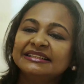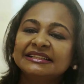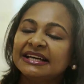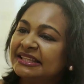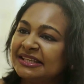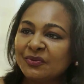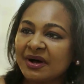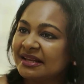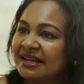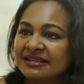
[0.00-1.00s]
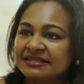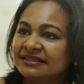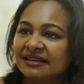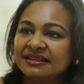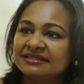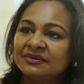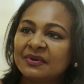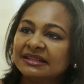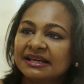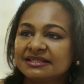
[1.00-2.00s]
The Hindi one is the
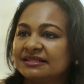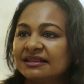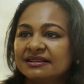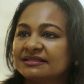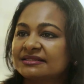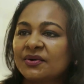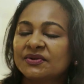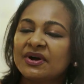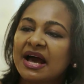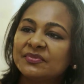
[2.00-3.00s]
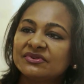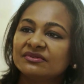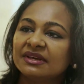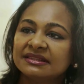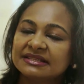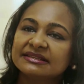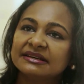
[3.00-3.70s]
one that is going to happen in this